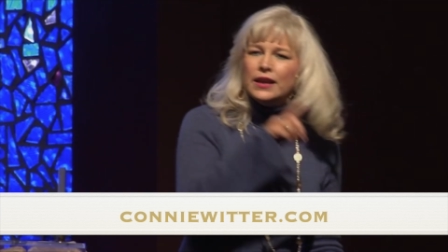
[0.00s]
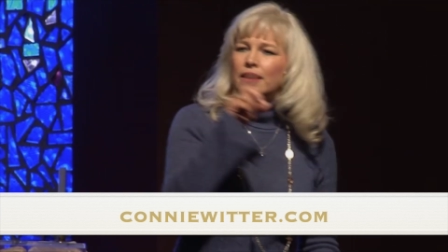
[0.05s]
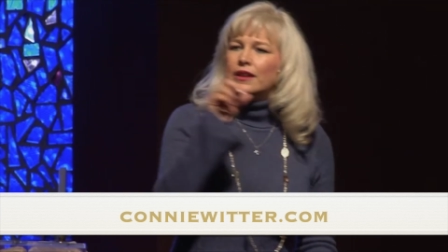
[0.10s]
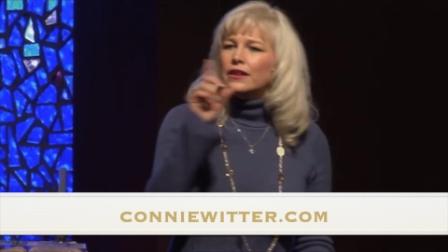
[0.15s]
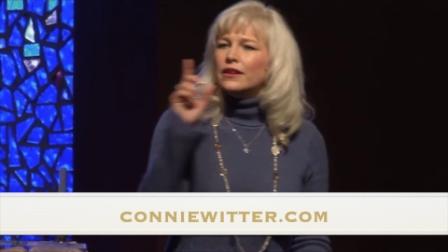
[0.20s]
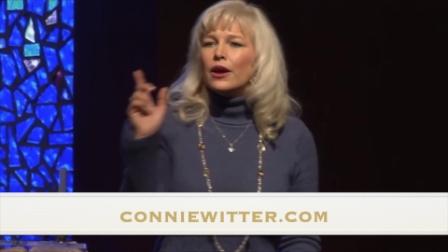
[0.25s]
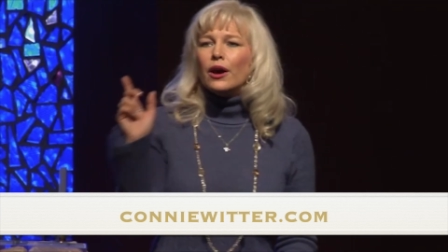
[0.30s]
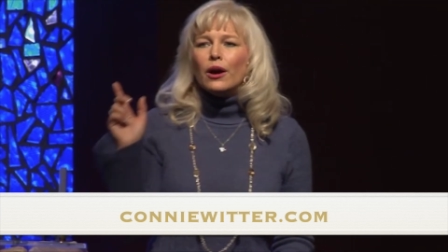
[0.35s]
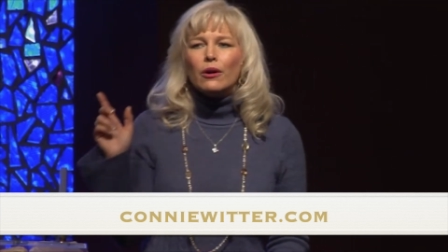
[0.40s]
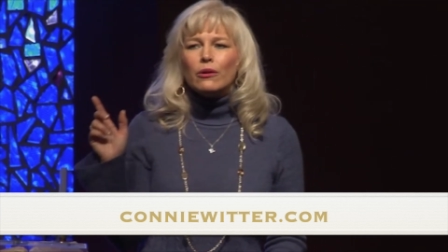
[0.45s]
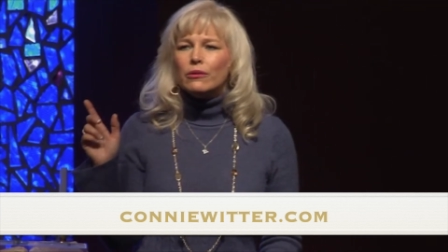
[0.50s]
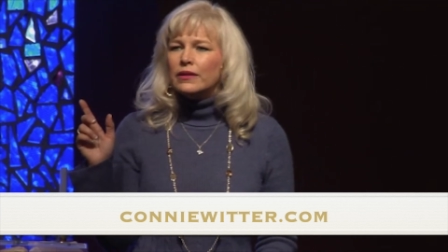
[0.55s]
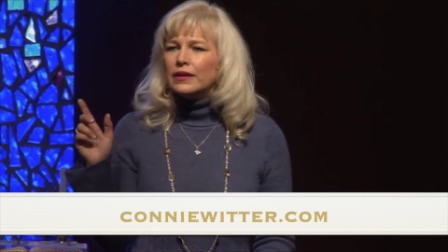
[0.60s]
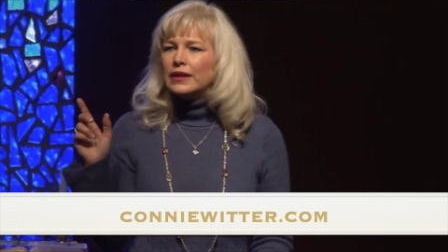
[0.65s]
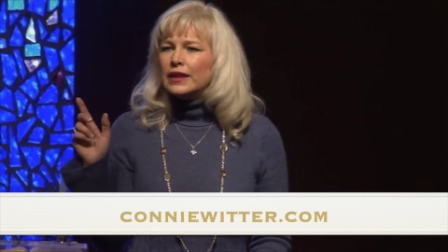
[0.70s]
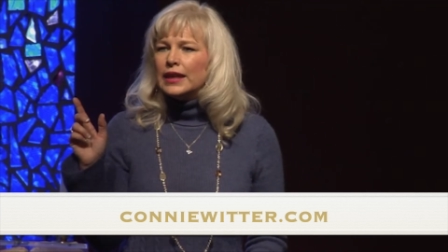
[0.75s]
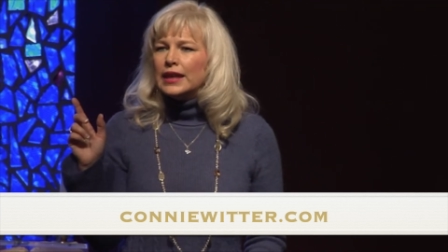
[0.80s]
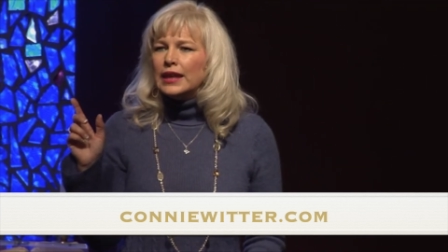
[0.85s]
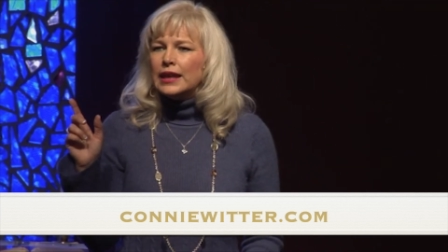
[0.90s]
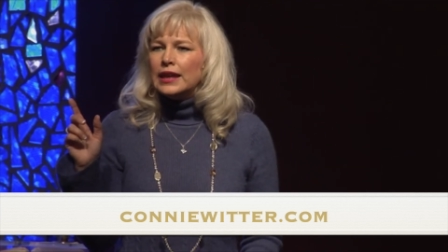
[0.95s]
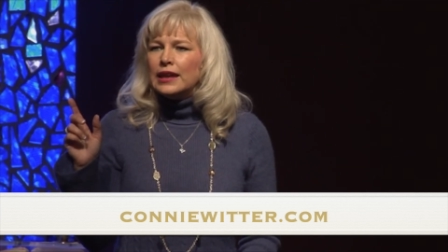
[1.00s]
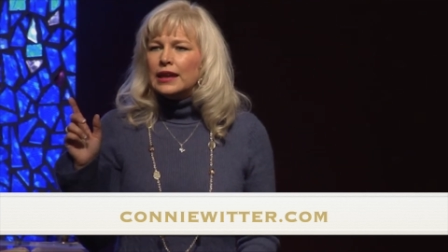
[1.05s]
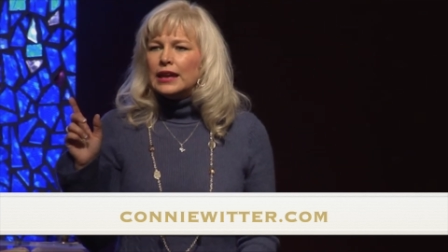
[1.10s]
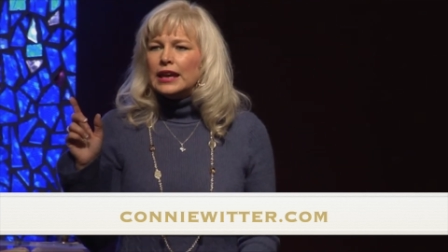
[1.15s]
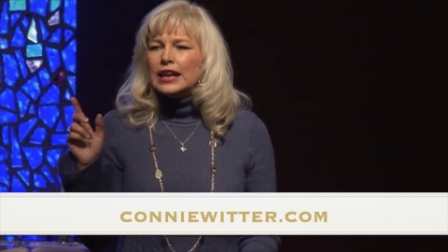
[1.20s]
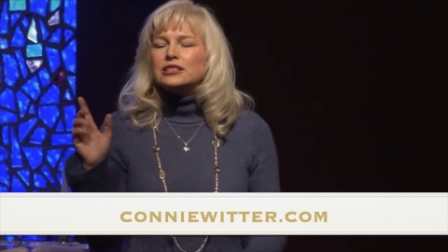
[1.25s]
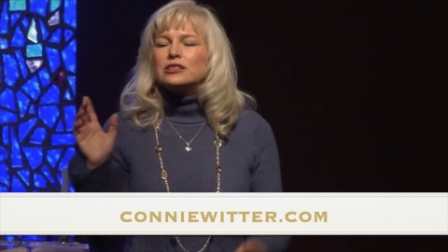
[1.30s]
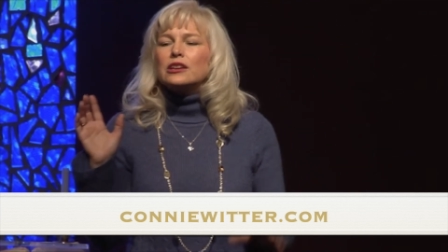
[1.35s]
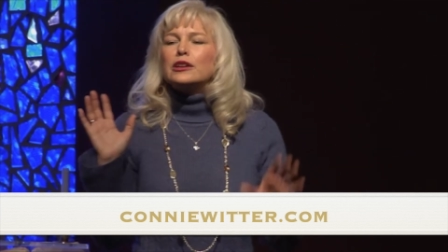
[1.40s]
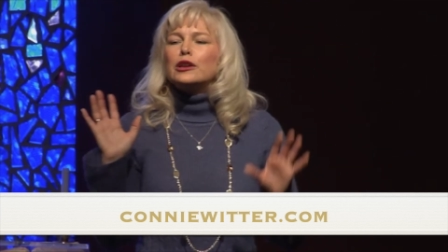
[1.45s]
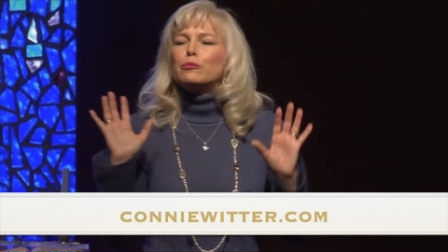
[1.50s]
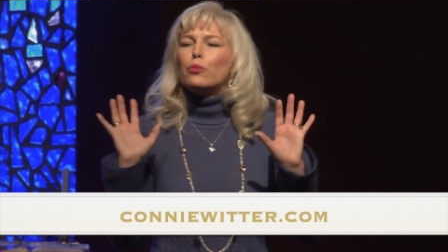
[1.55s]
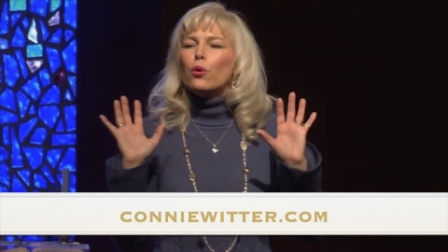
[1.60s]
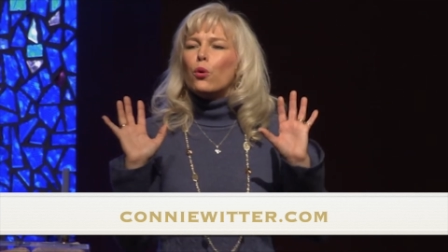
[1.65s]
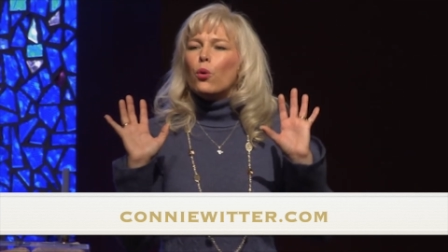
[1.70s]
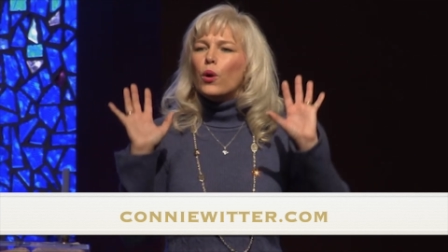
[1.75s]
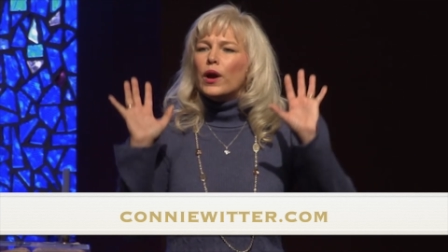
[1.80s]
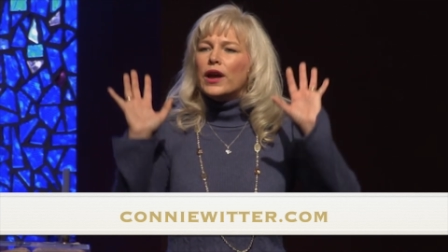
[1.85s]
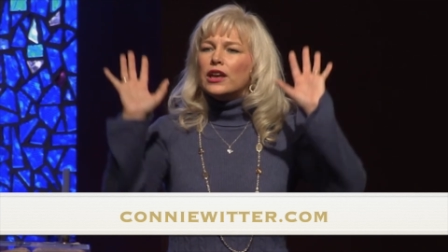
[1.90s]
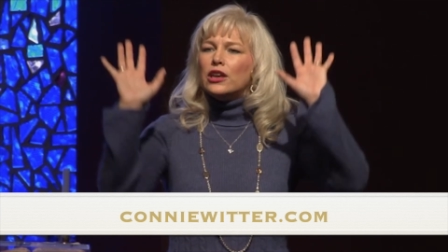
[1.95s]
no. It's going to
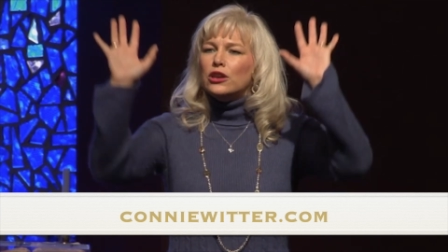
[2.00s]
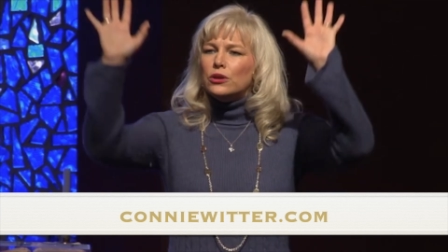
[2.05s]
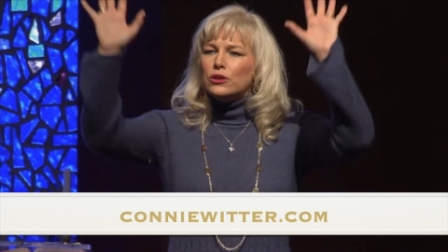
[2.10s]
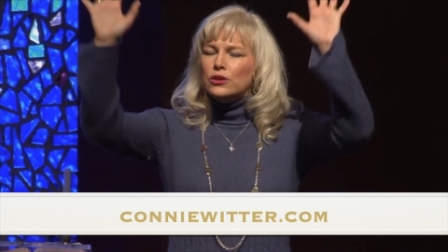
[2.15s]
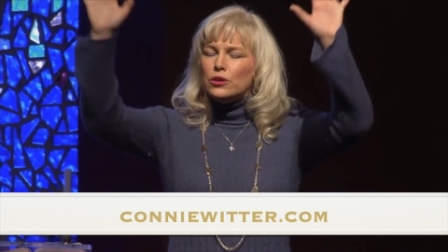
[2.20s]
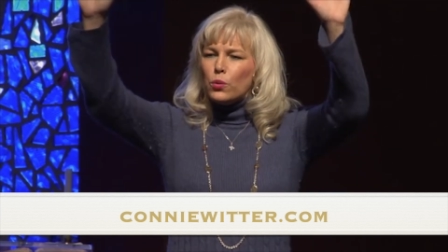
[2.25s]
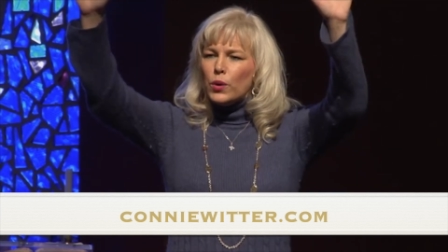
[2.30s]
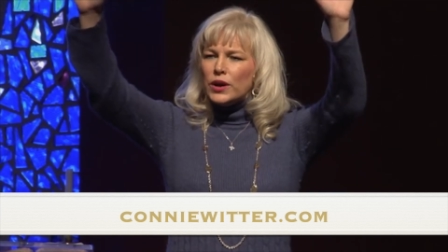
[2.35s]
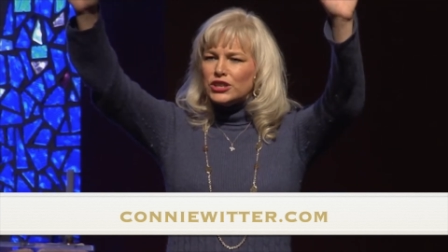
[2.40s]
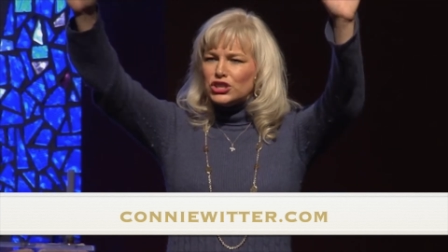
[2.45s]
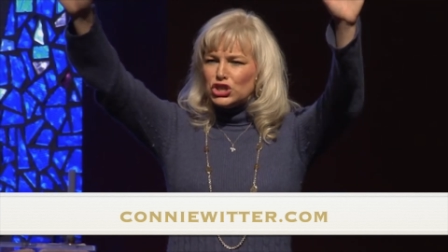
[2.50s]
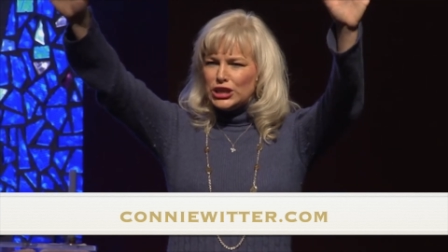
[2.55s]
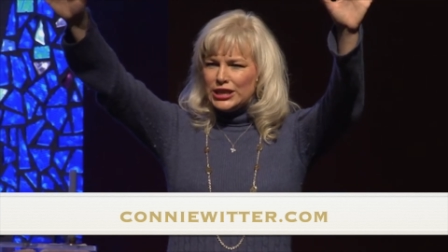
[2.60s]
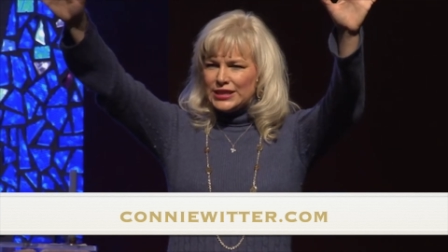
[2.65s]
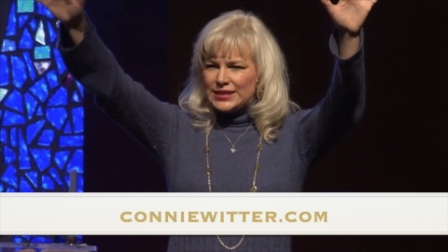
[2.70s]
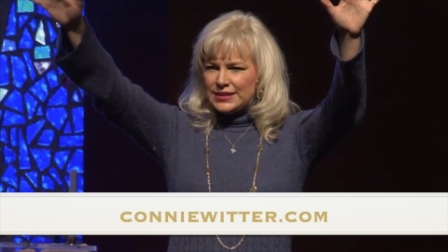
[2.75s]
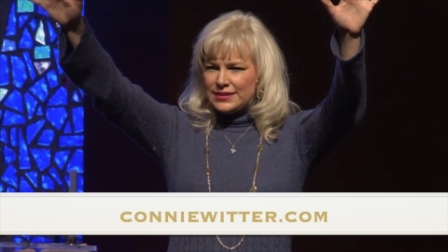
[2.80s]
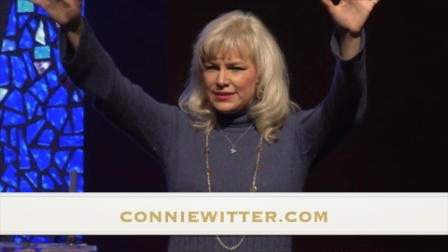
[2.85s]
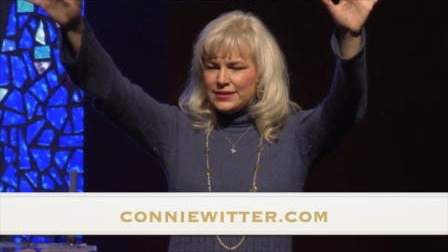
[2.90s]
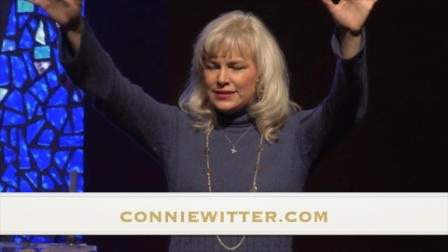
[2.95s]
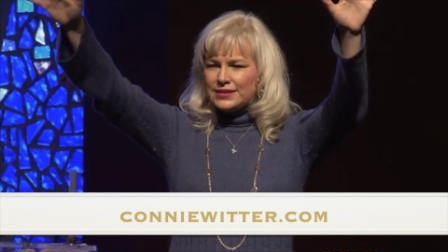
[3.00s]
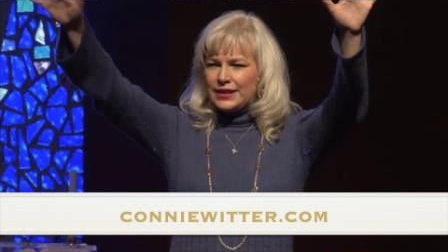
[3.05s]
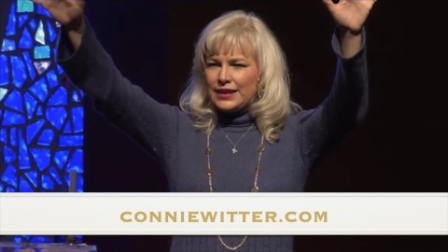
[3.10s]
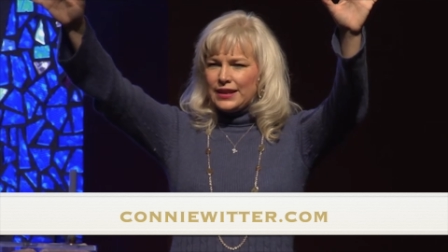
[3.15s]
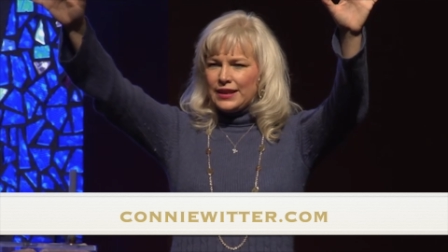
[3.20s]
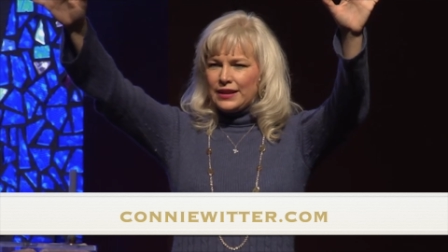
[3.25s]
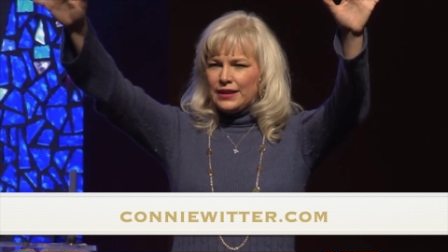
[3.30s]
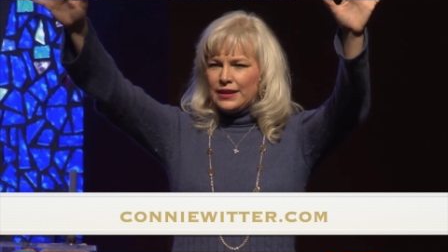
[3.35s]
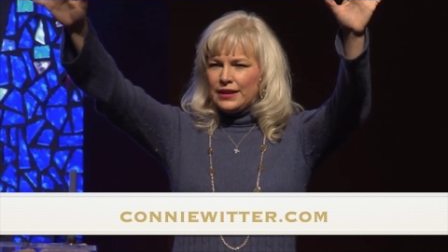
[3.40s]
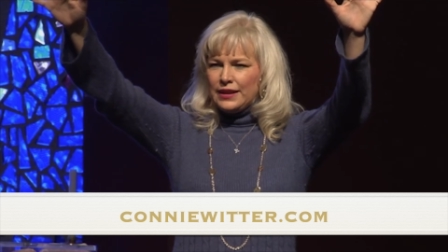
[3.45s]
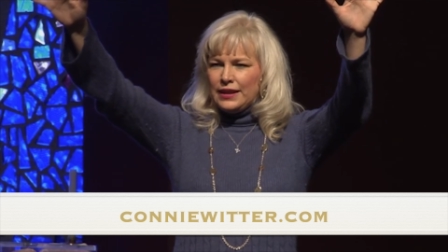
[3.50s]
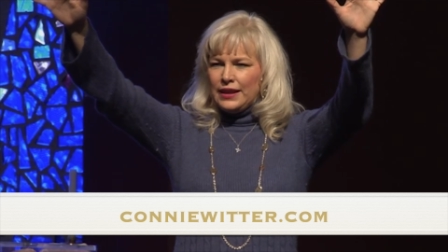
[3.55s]
point you to what Jesus did,